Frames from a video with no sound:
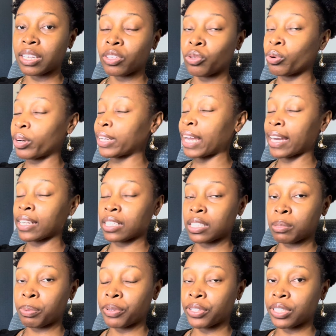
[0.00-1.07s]
You are not a
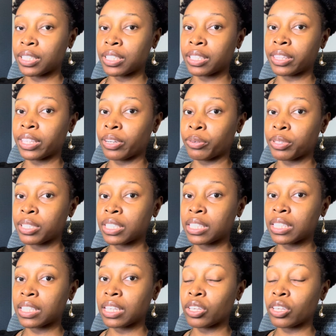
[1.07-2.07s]
conspiracy theorist.